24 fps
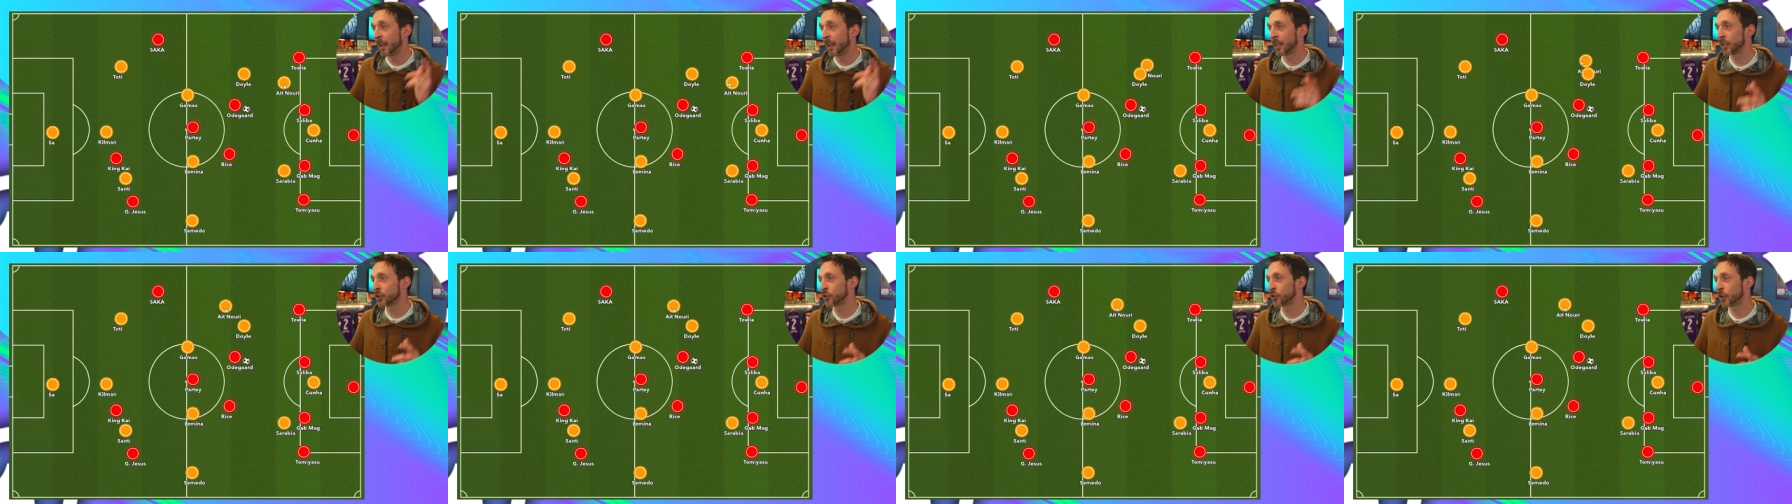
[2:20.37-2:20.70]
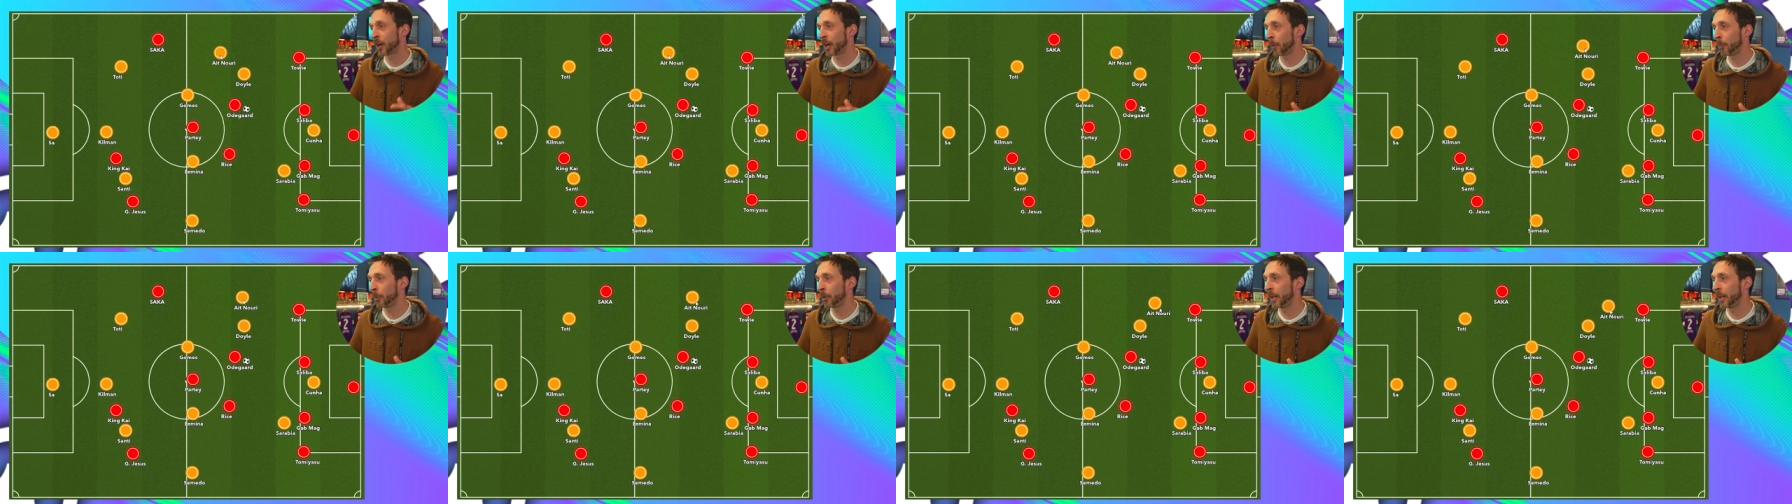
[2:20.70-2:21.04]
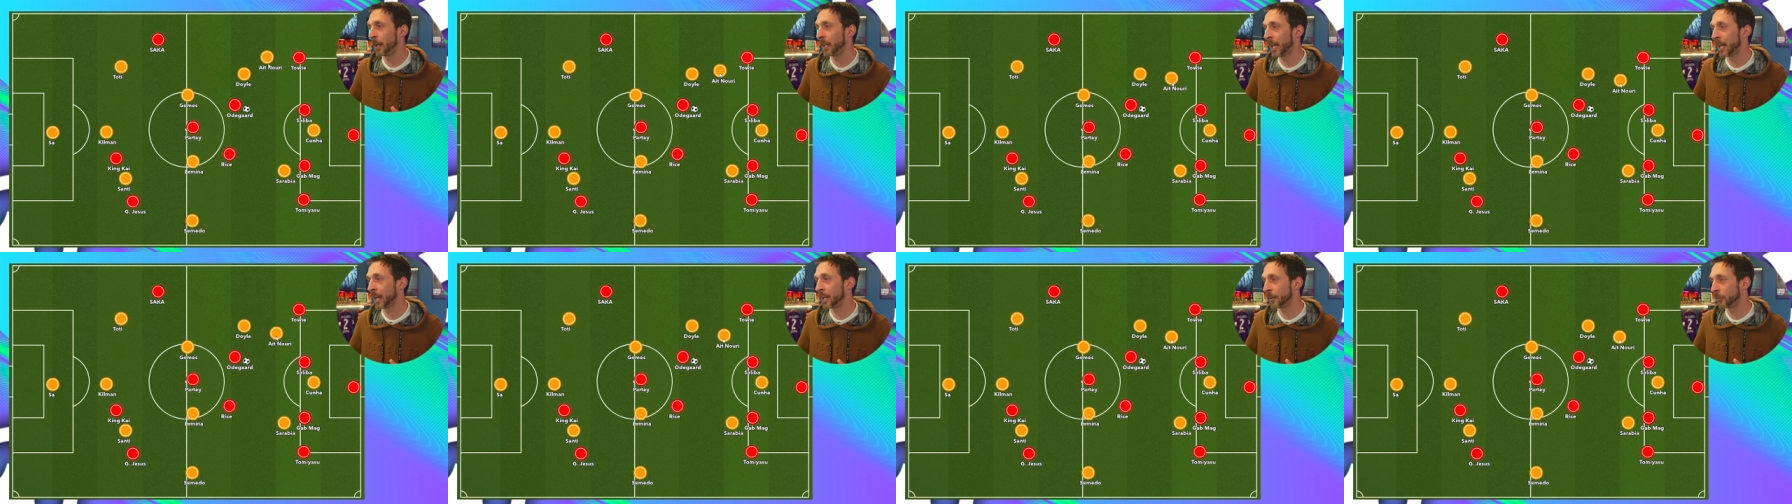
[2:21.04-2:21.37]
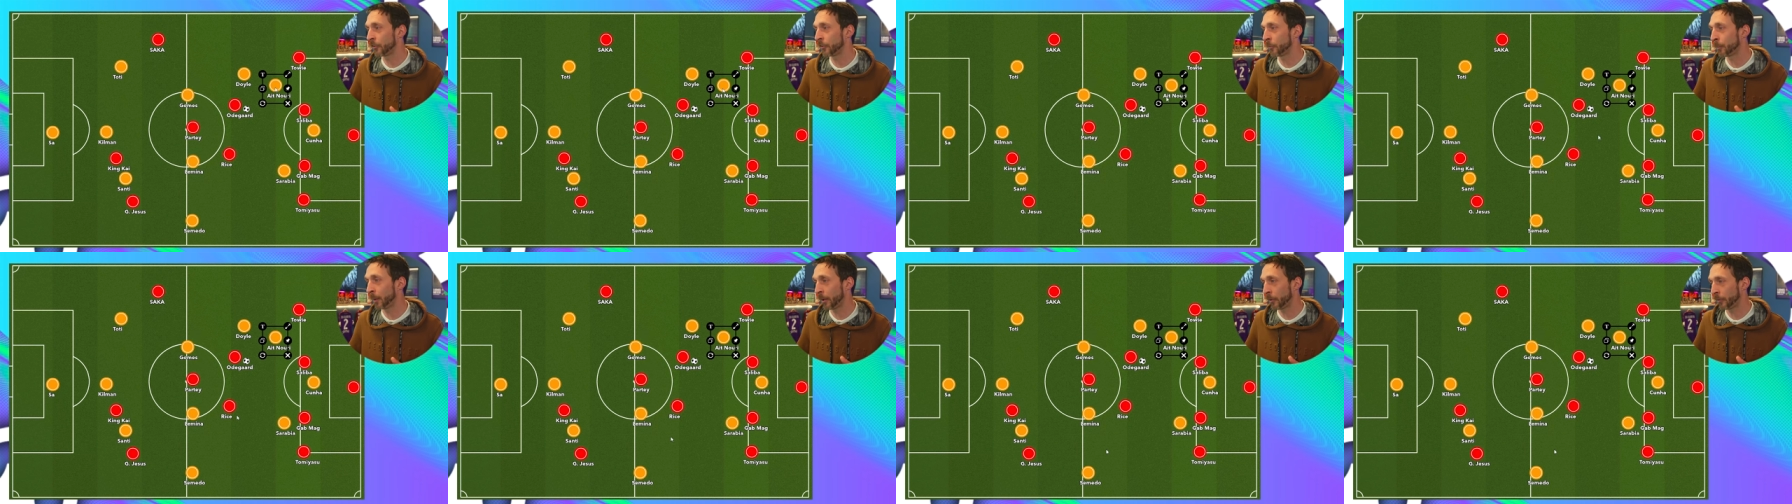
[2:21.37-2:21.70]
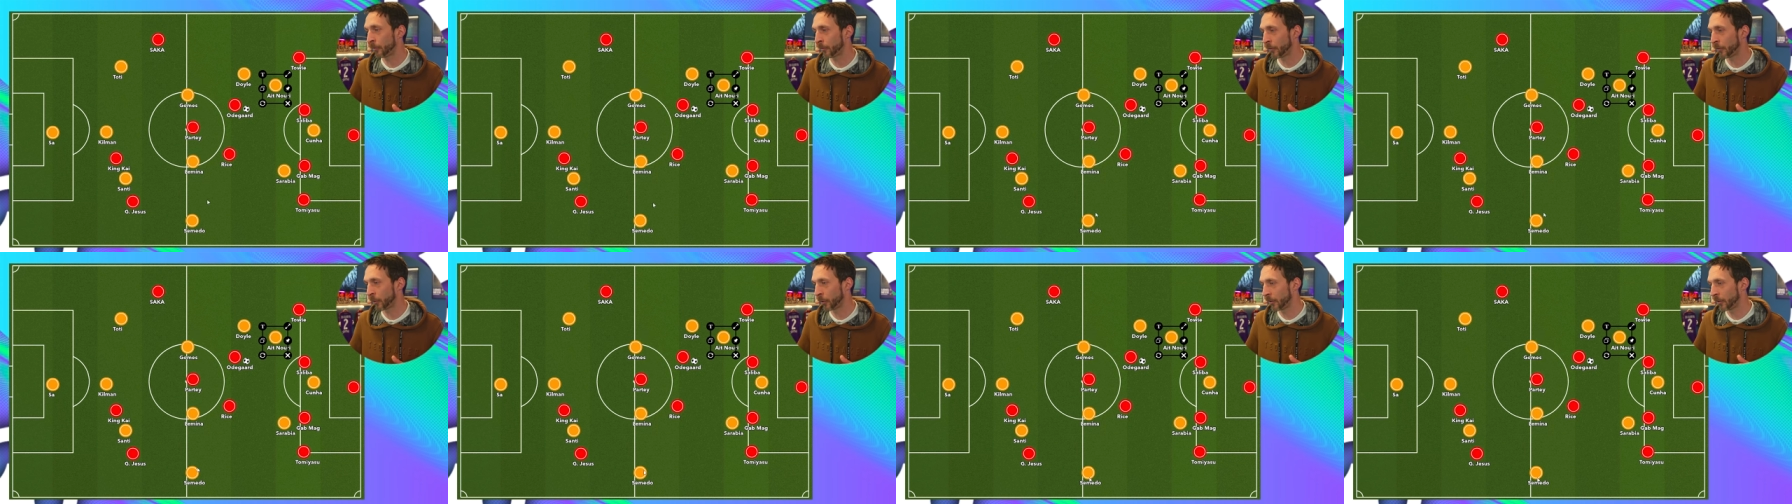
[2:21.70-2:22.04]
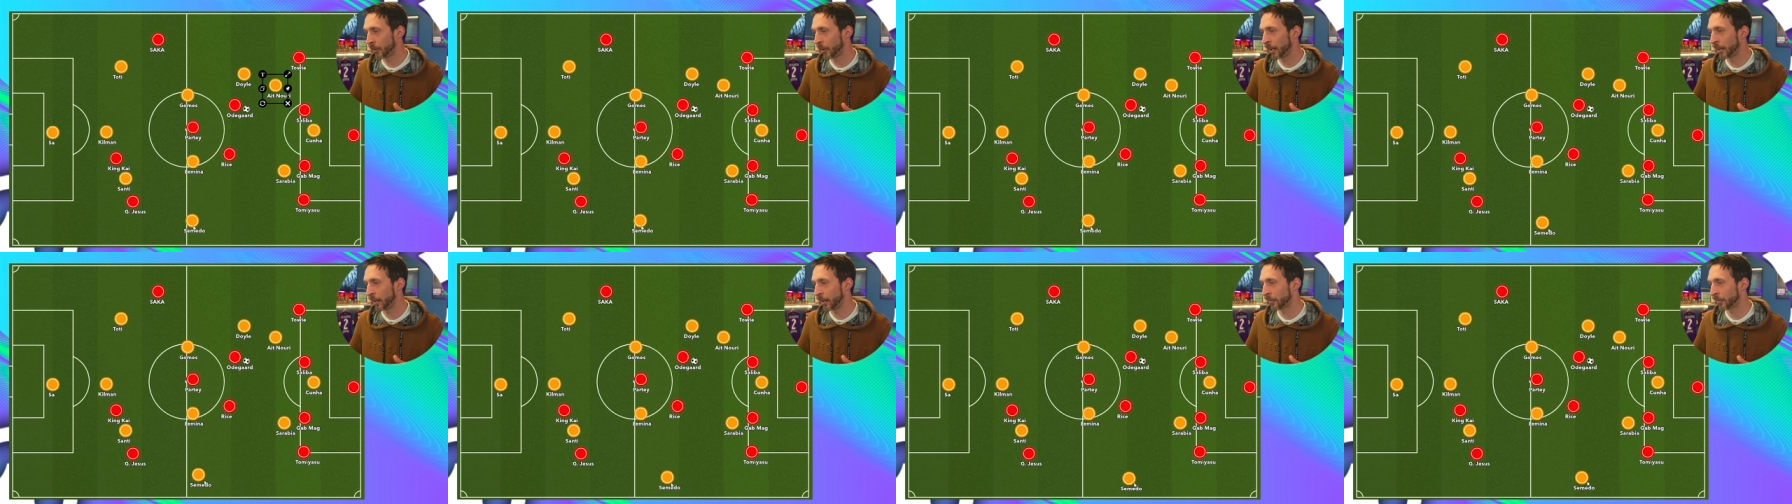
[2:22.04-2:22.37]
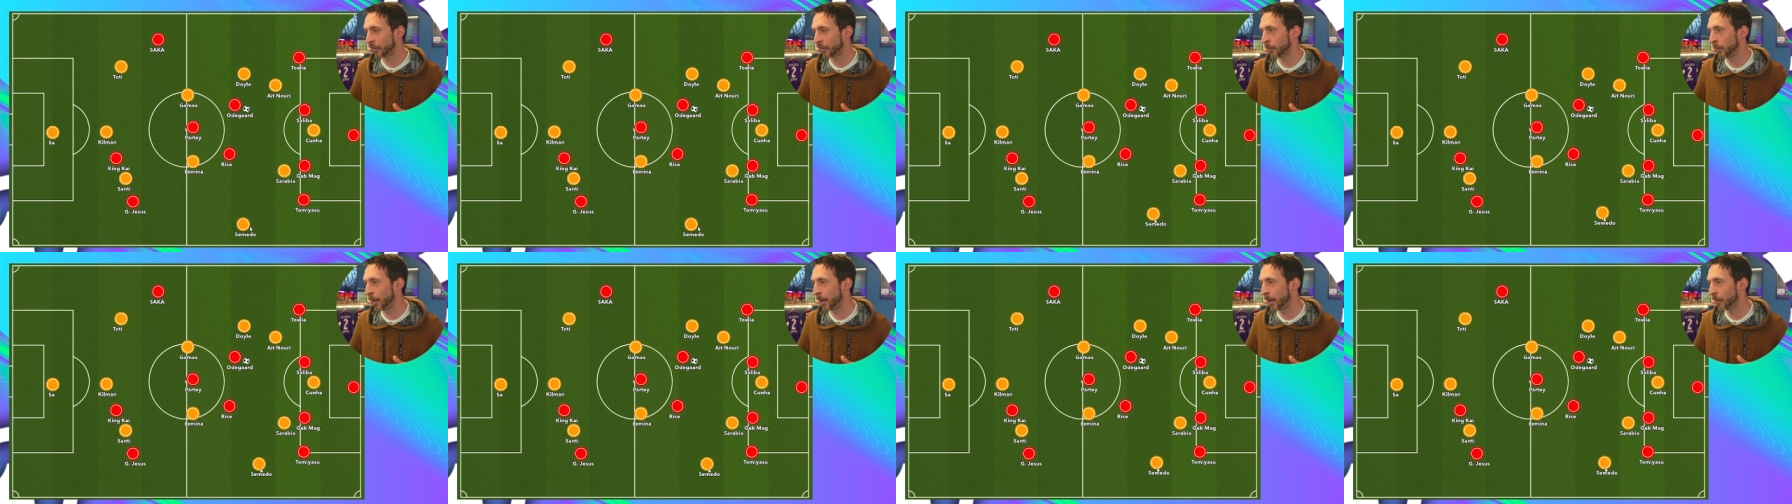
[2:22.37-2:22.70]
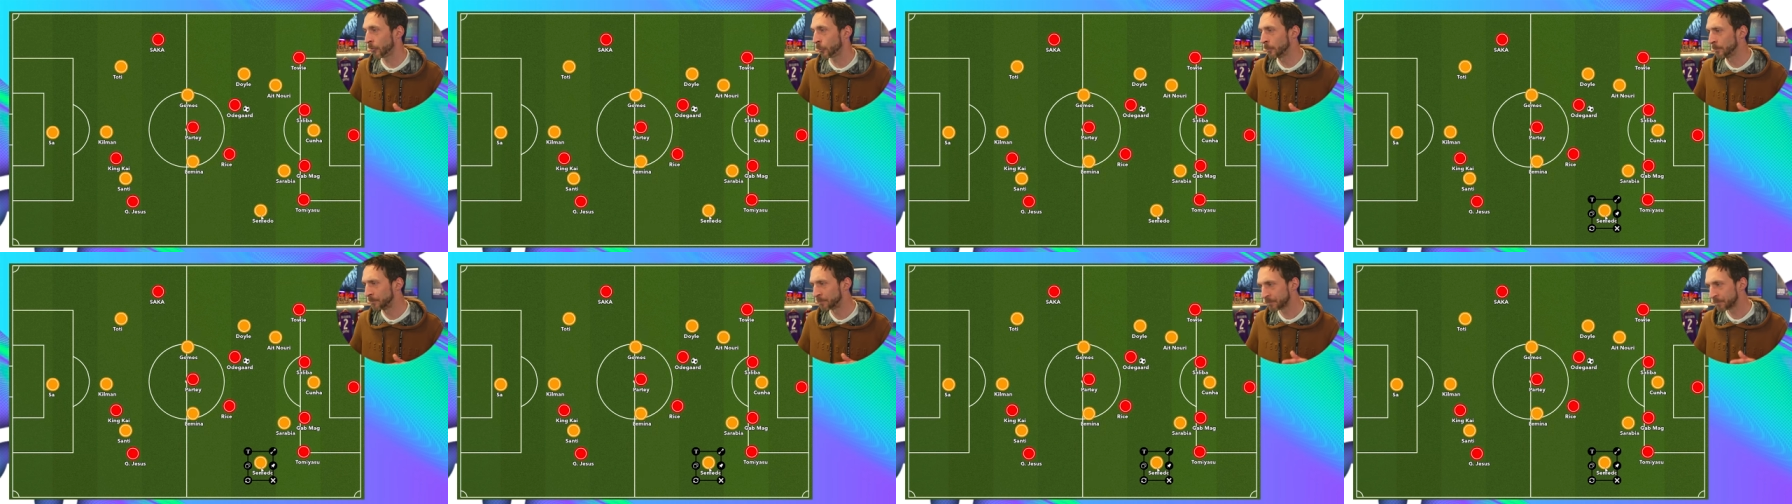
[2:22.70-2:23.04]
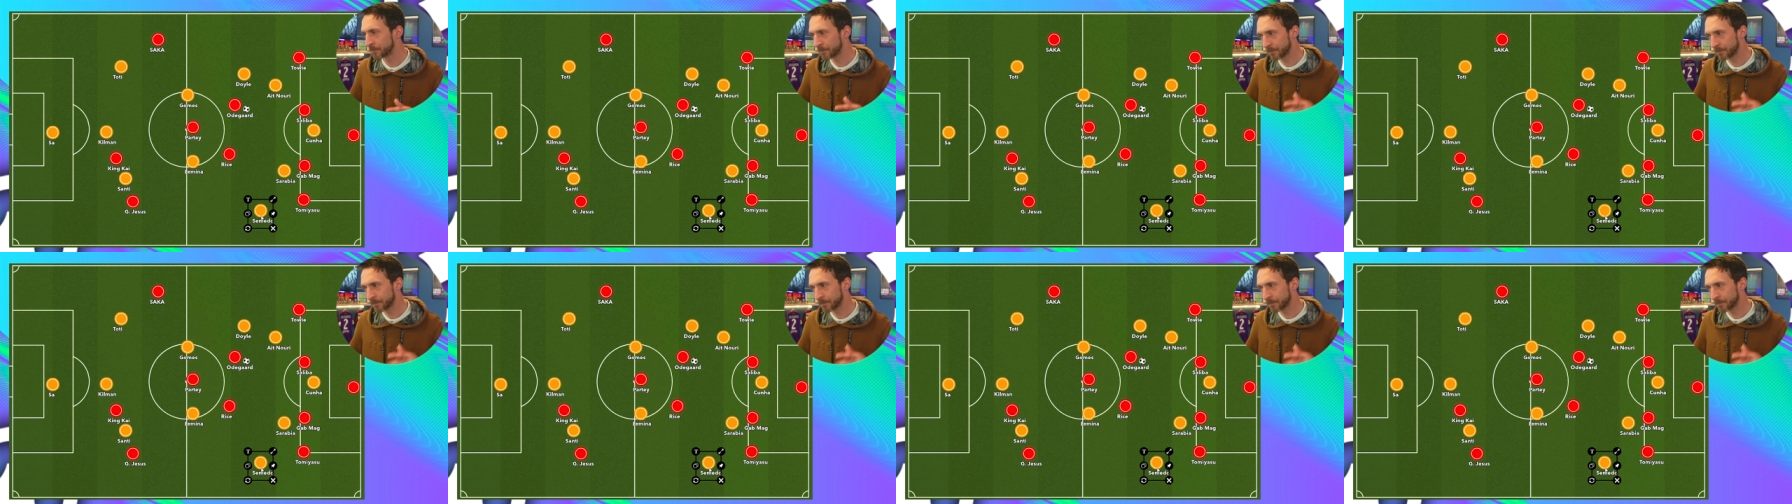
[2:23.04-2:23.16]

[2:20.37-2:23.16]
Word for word: and trying to play it into space for the likes of Semedo